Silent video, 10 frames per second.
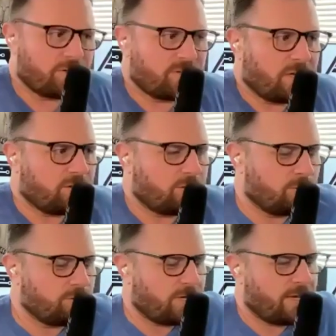to say
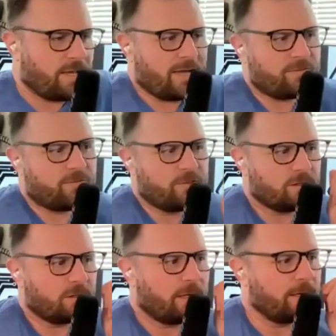too, Jay, I
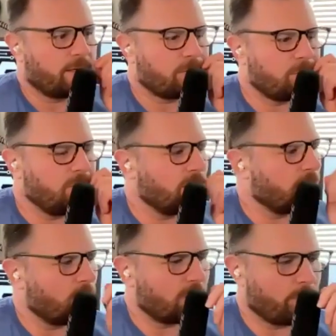feel like,
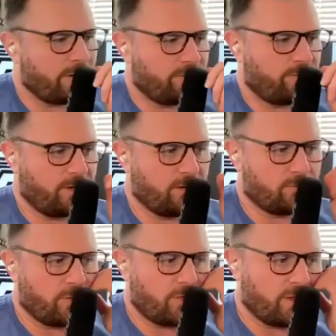one of my
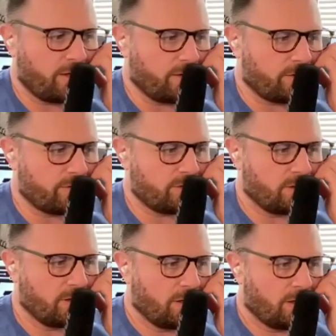favorite things
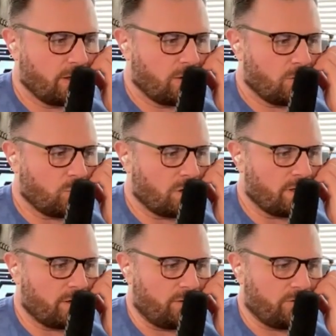
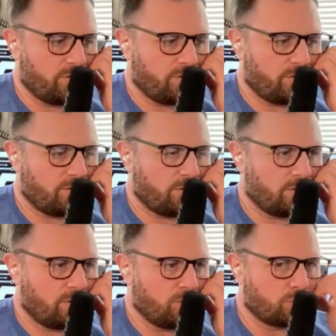was
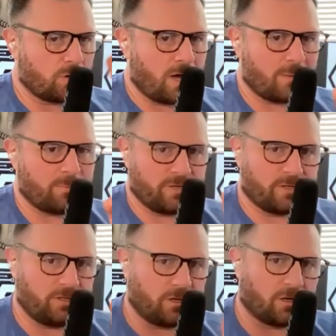dropping
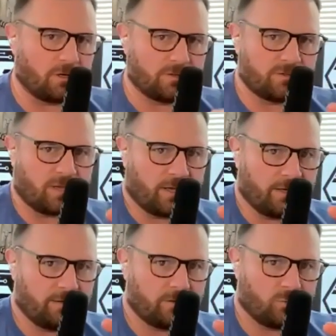a yard
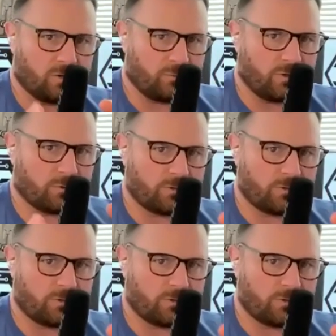sign when we were